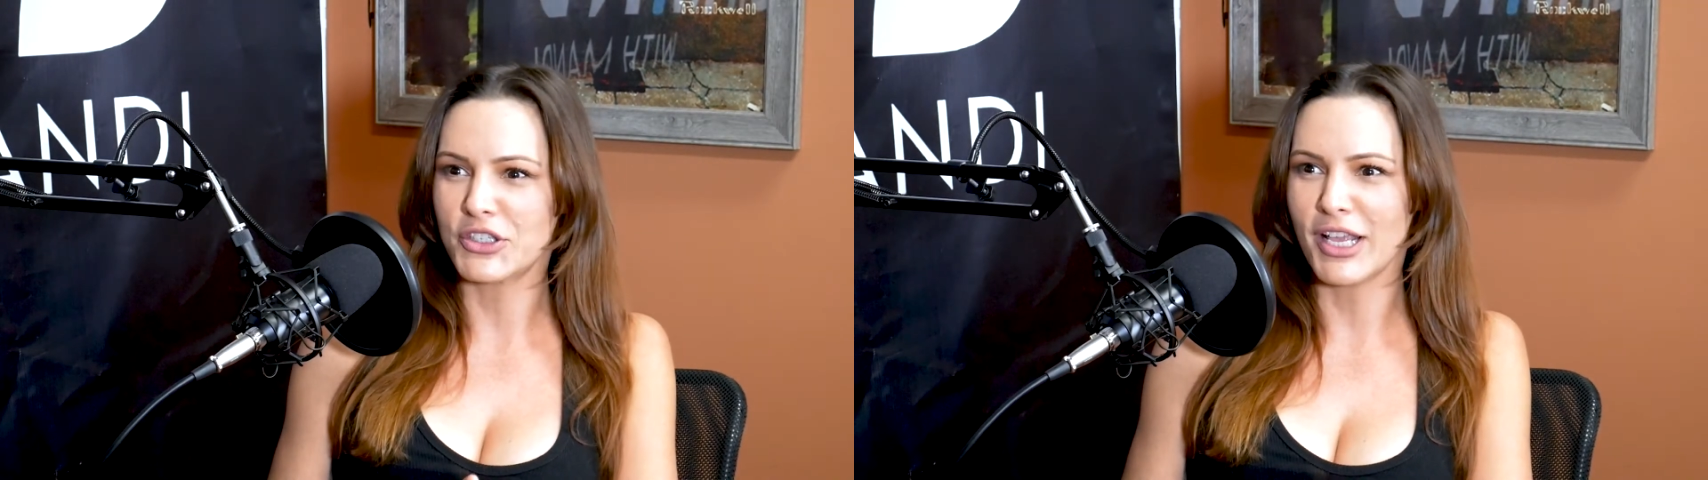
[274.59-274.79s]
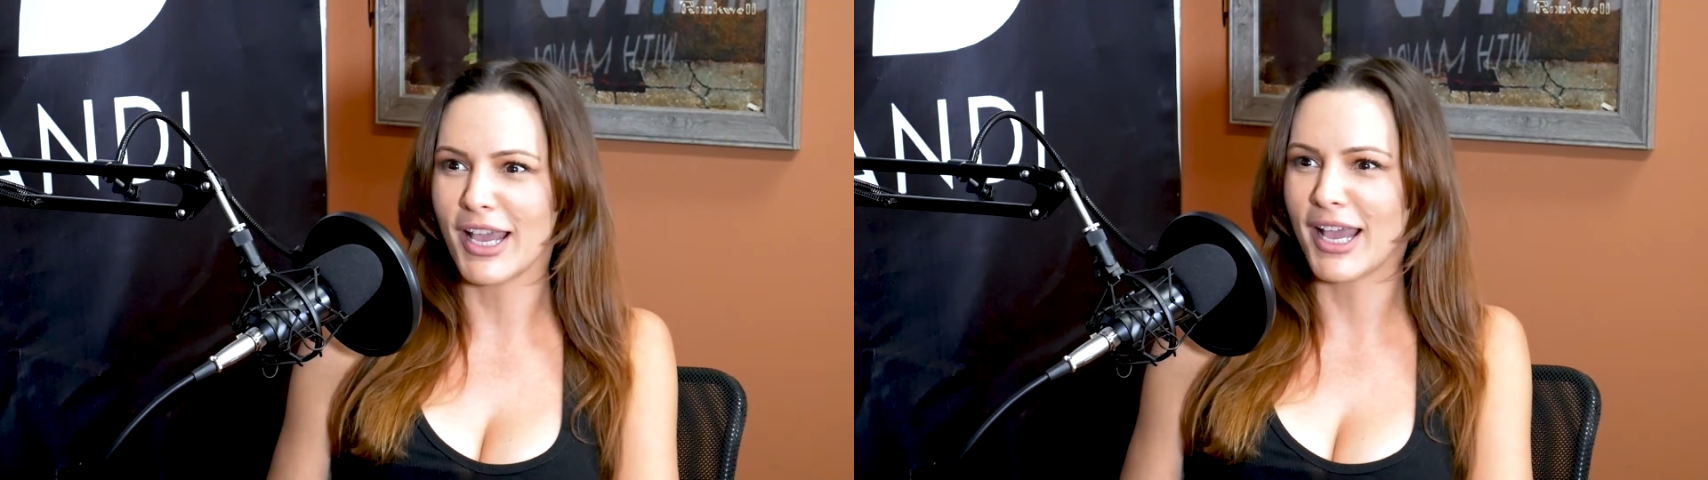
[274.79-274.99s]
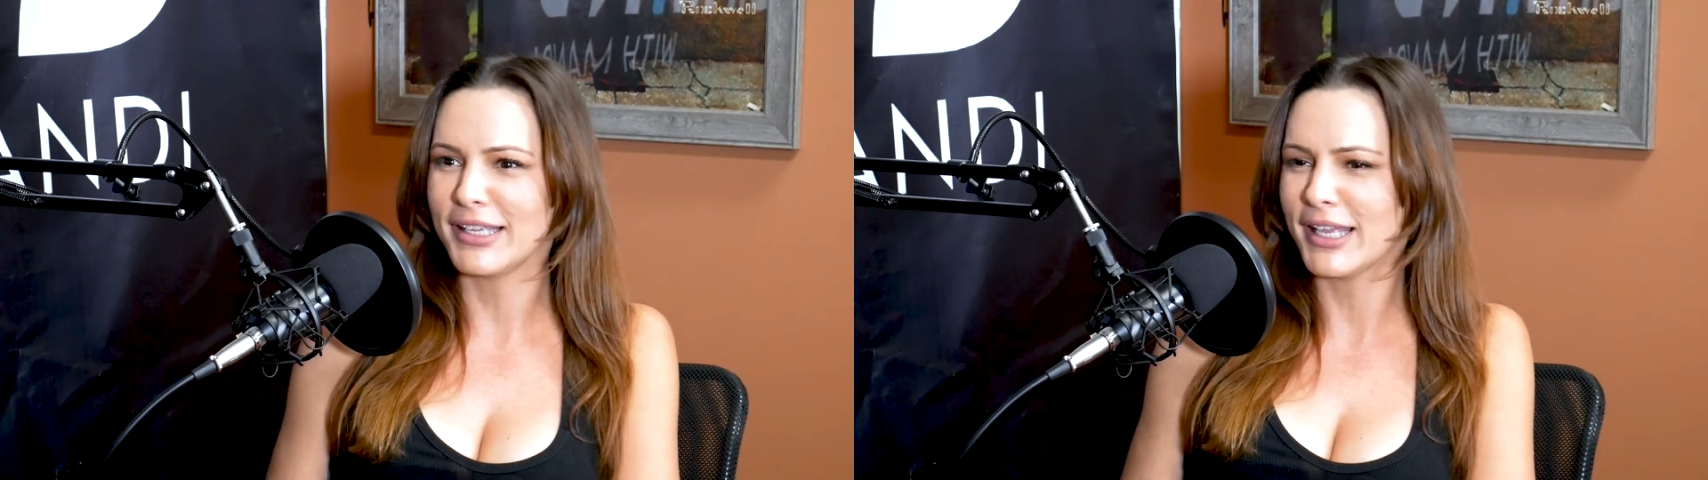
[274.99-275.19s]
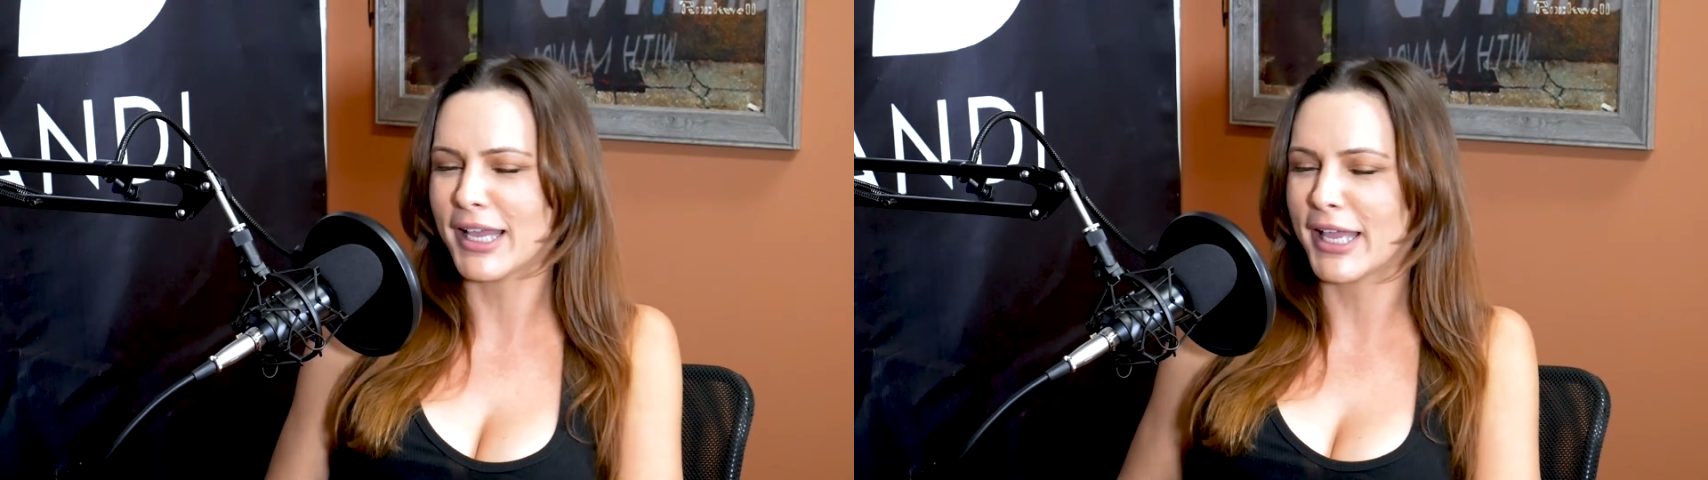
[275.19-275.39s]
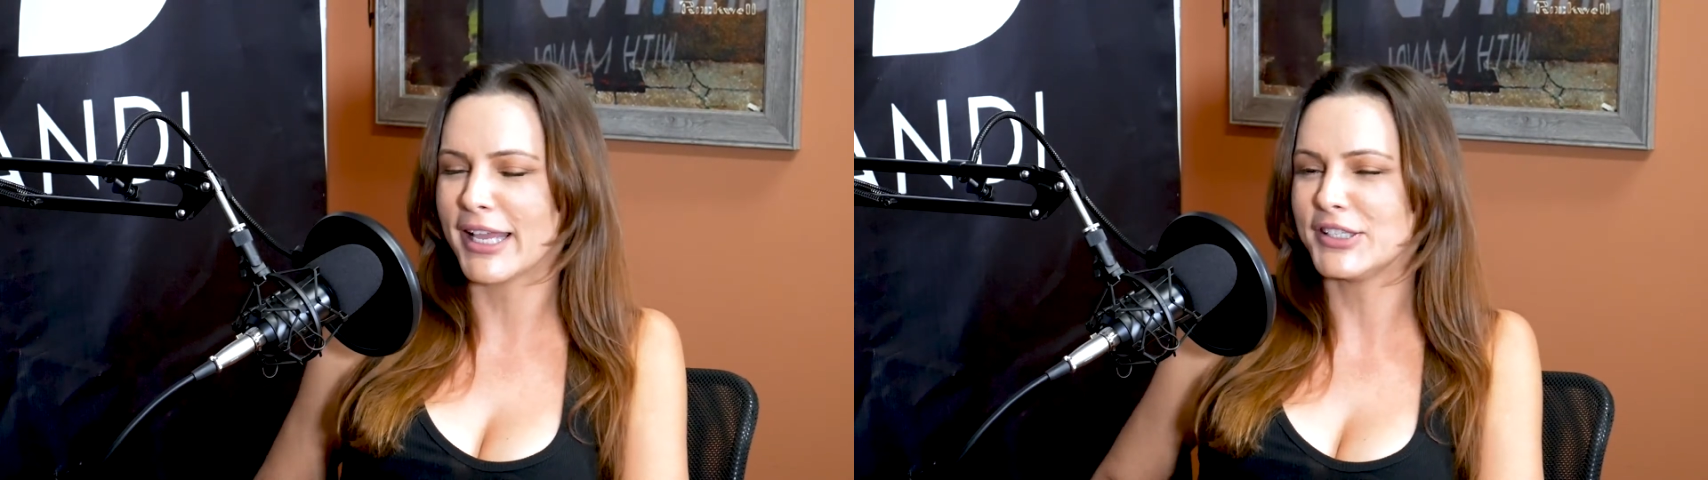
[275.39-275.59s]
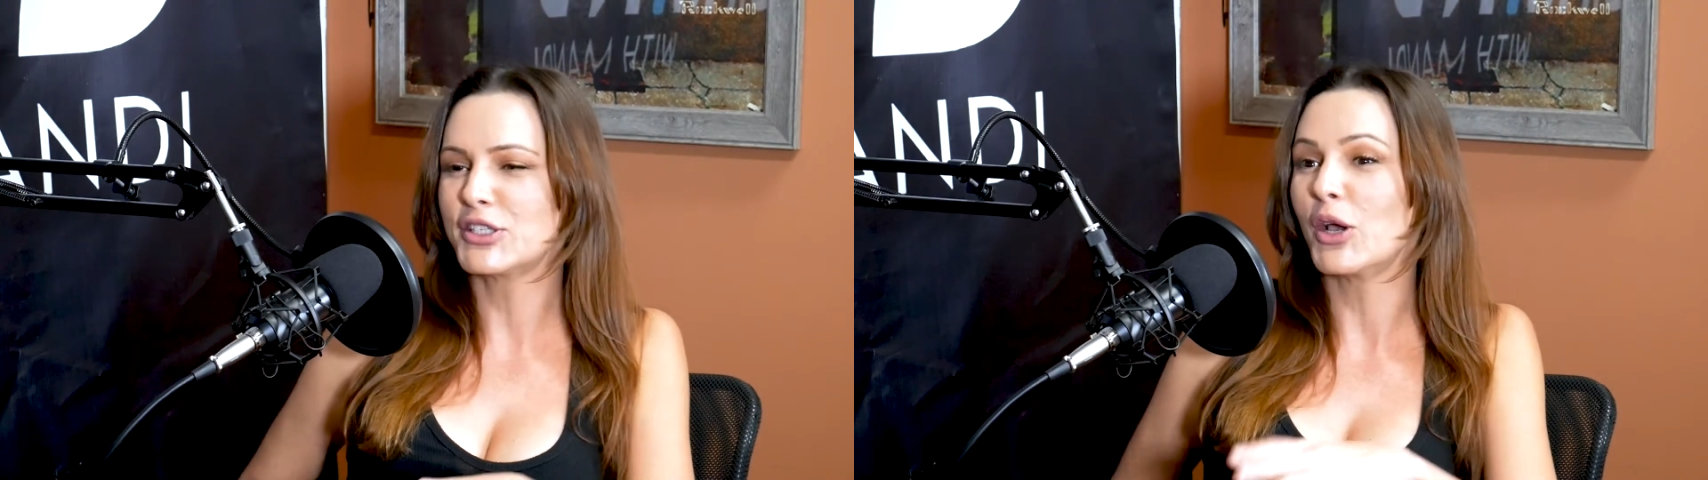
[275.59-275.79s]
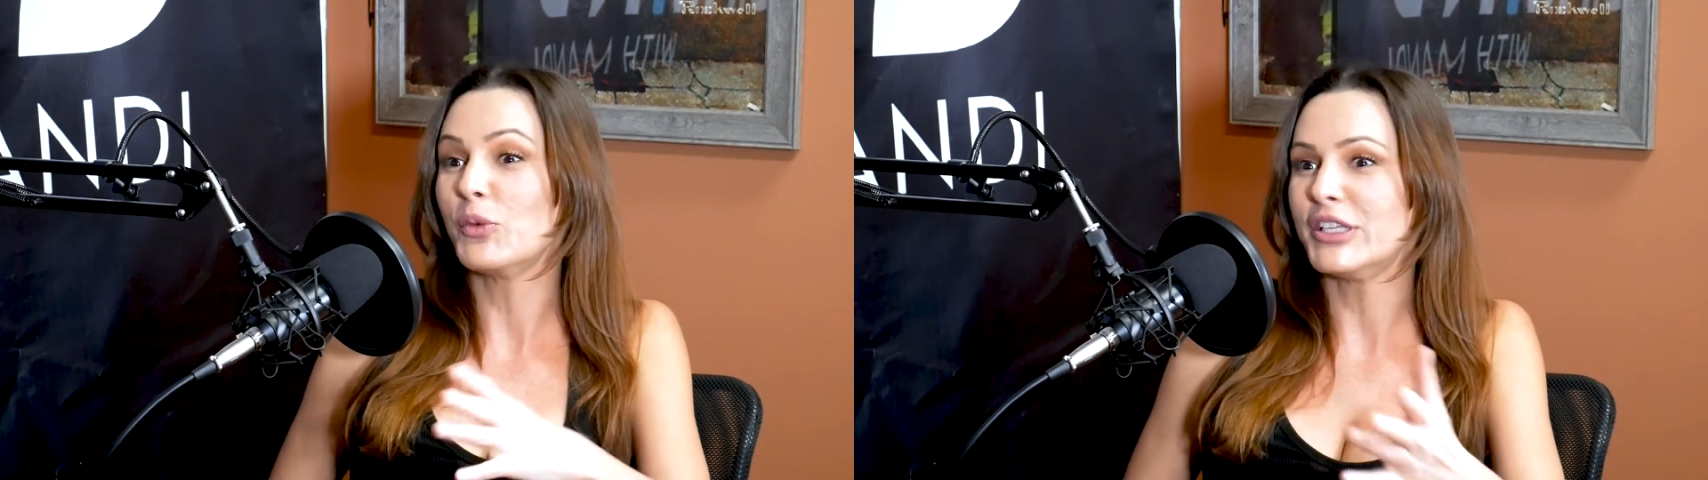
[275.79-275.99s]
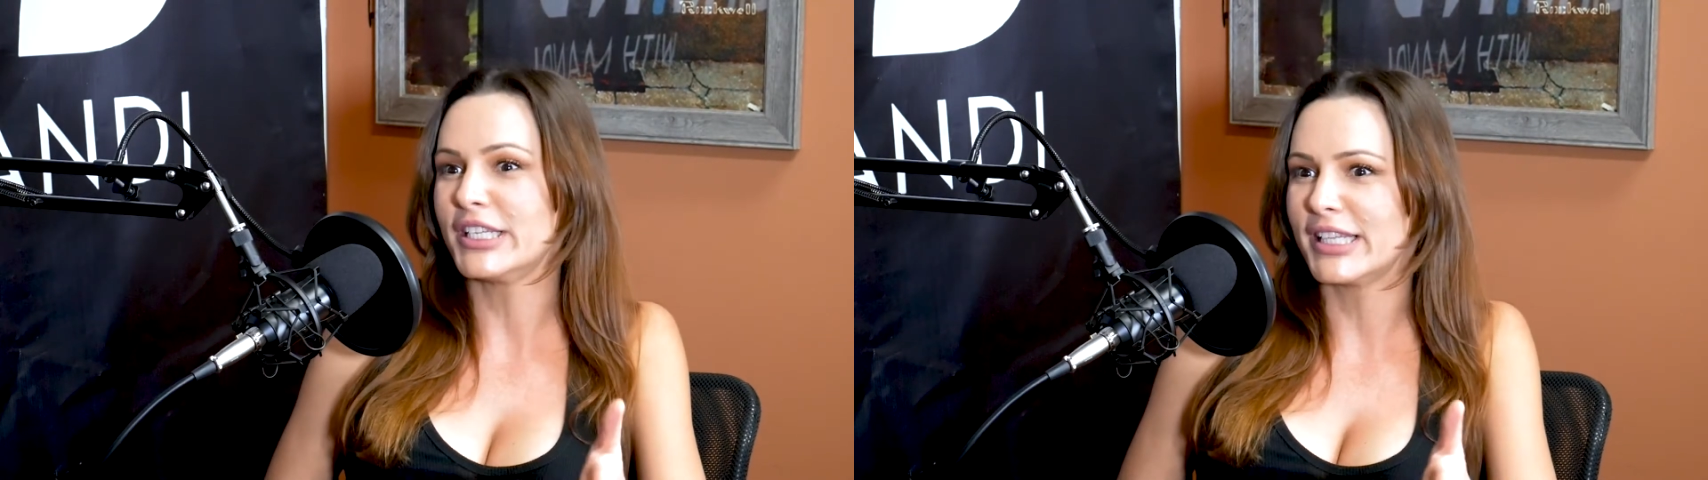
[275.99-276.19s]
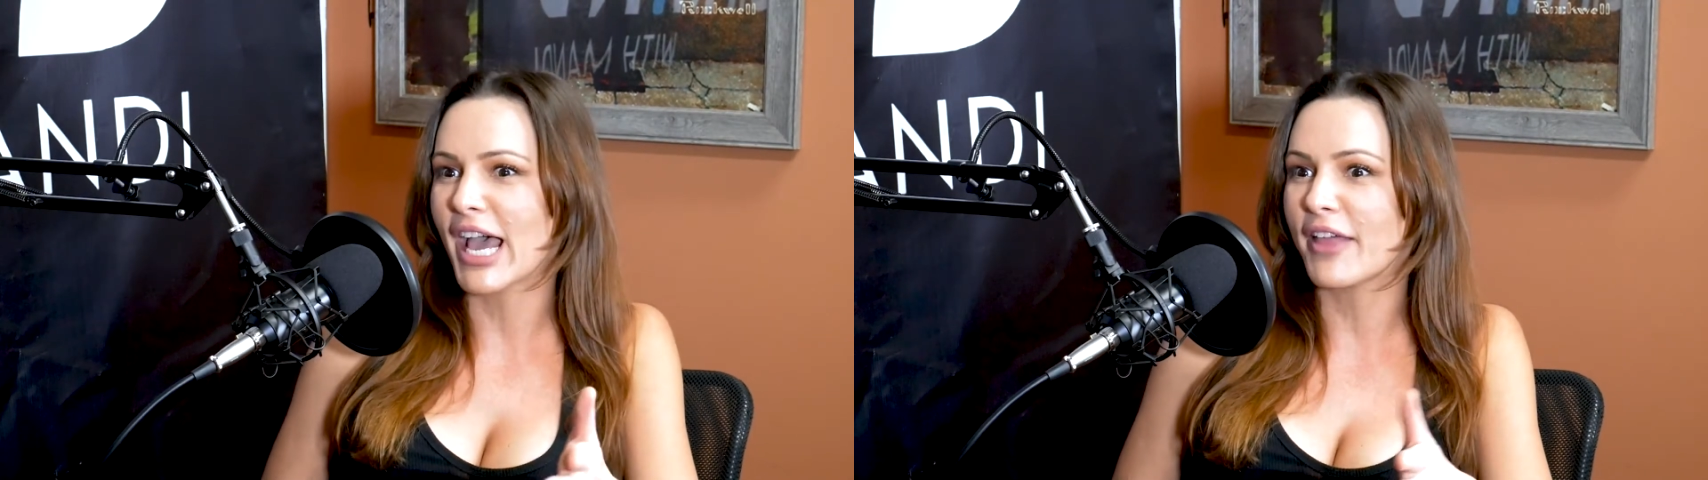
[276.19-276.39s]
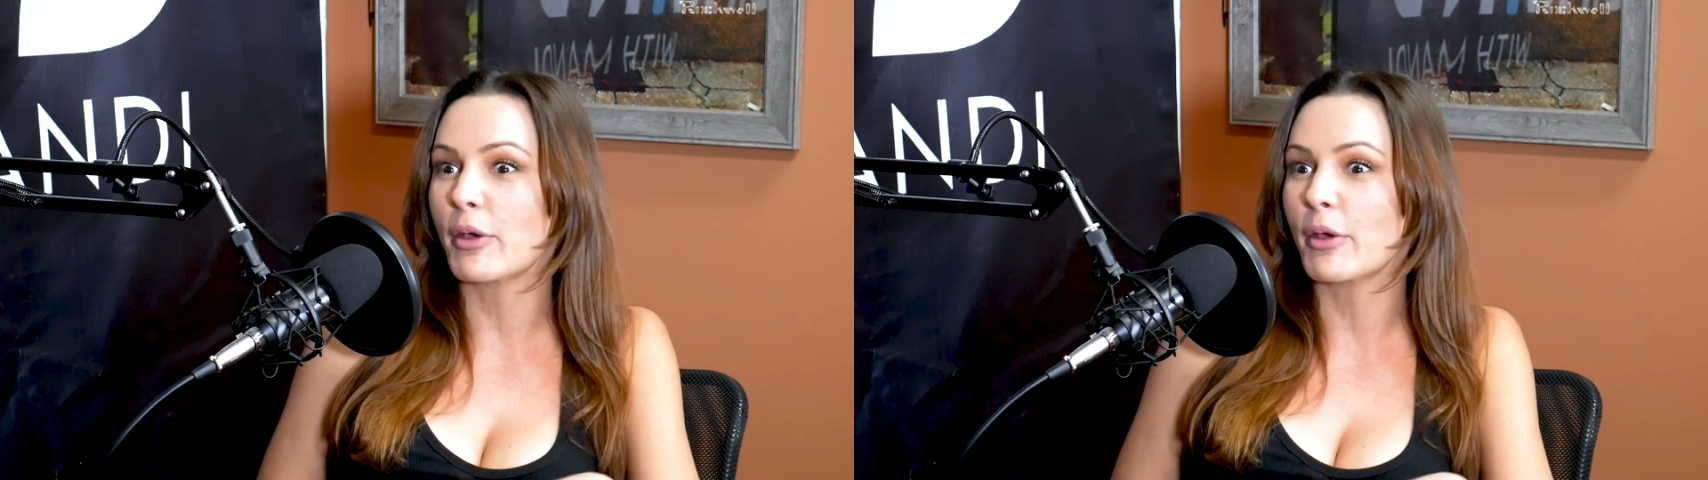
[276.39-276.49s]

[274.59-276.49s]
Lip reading: Yeah, and so we did that.